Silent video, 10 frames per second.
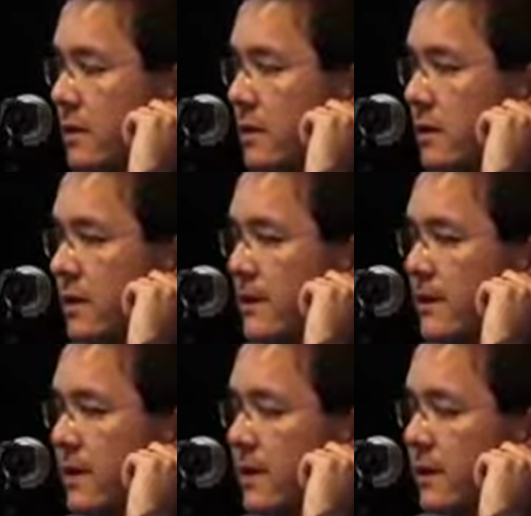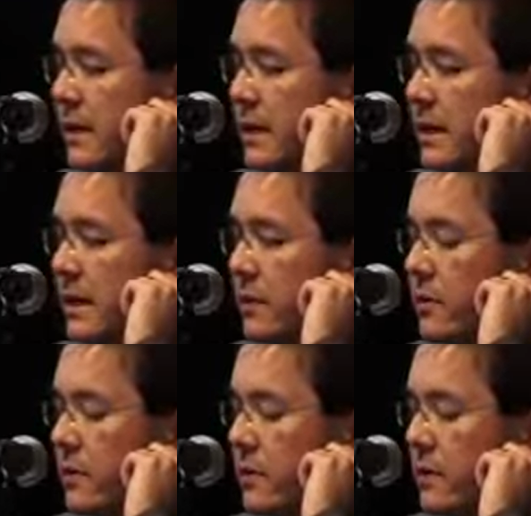And I'm
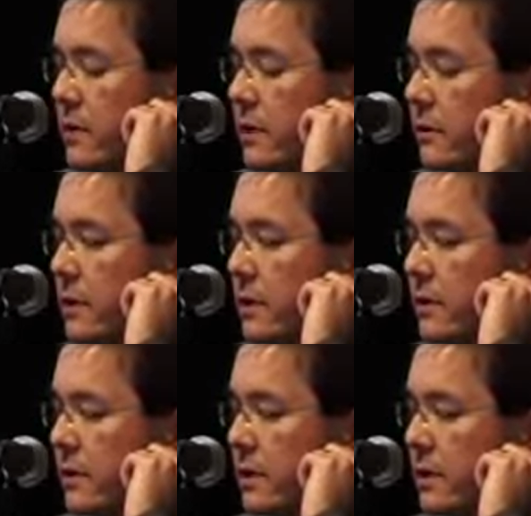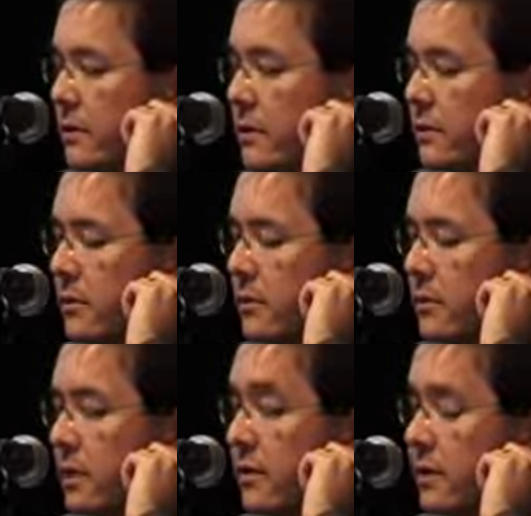surprised I didn't realise that
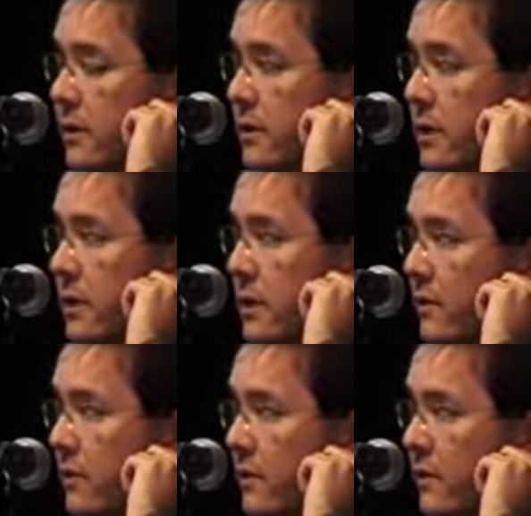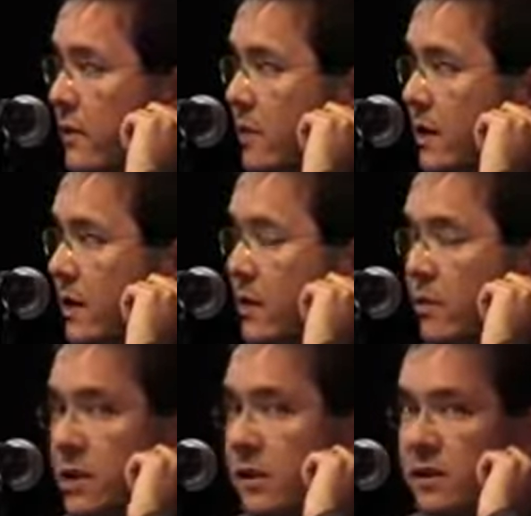even earlier, like right from the beginning,
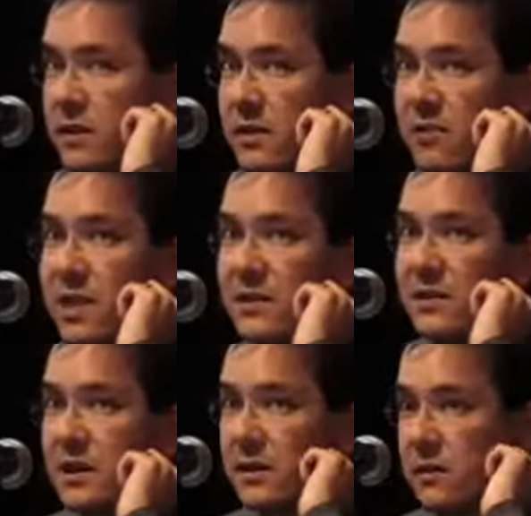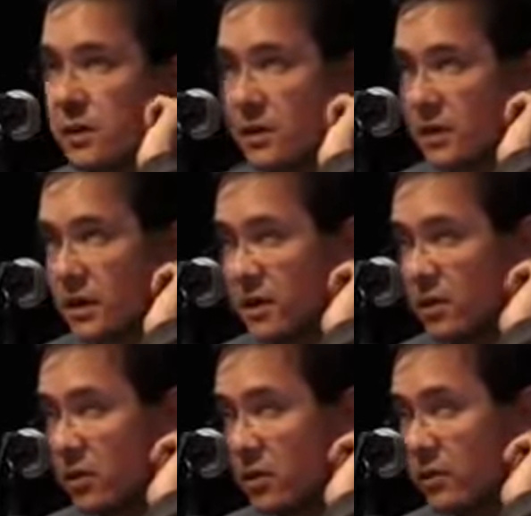because it made sense once I
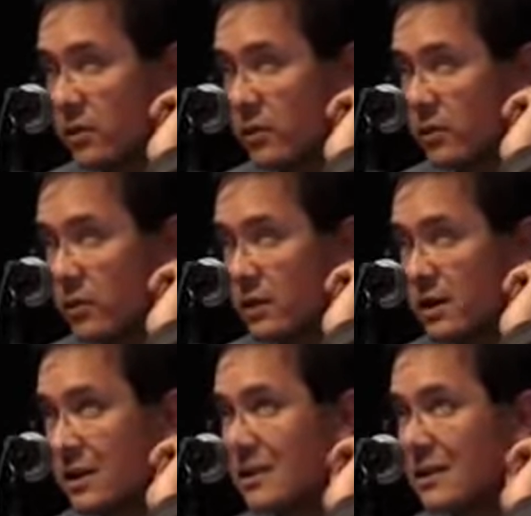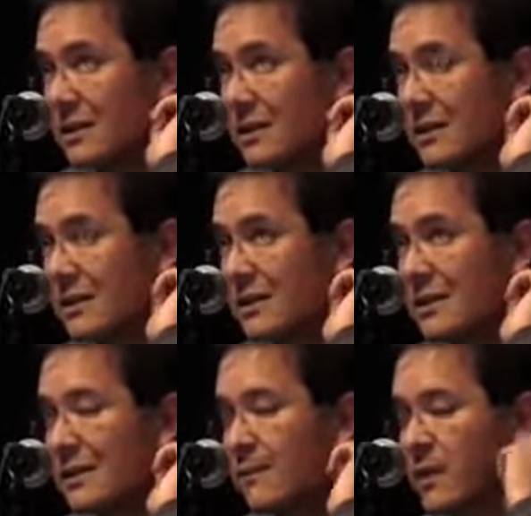experimented with it, in the sense that
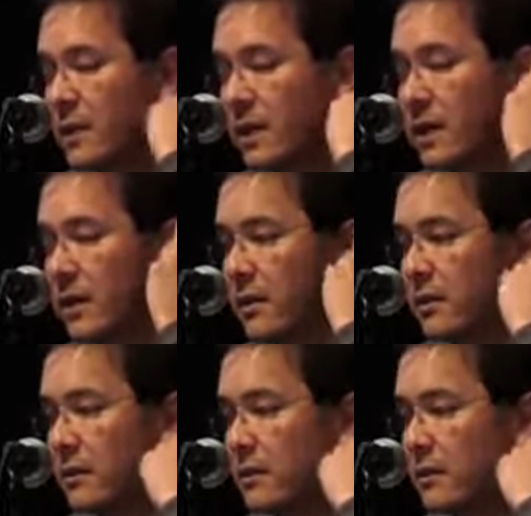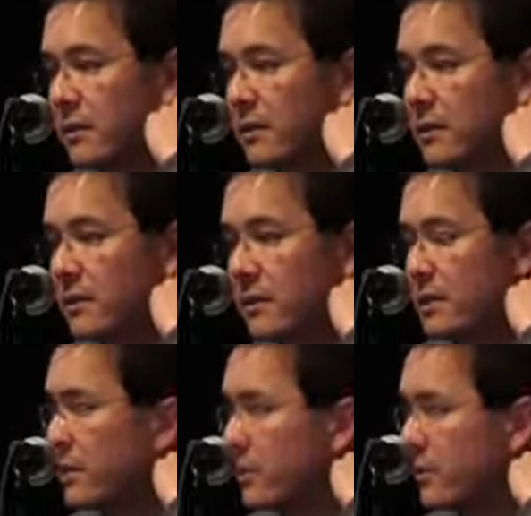the main character is
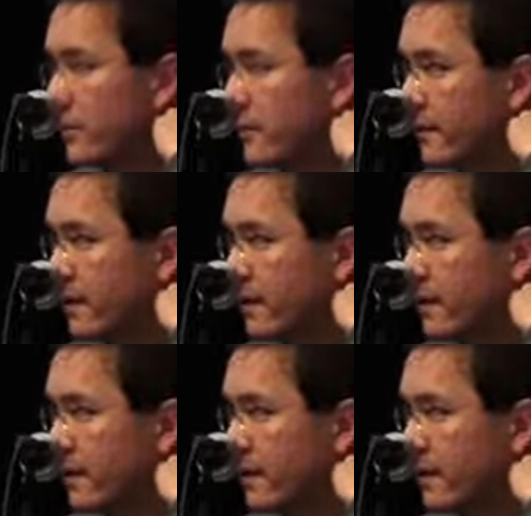illiterate.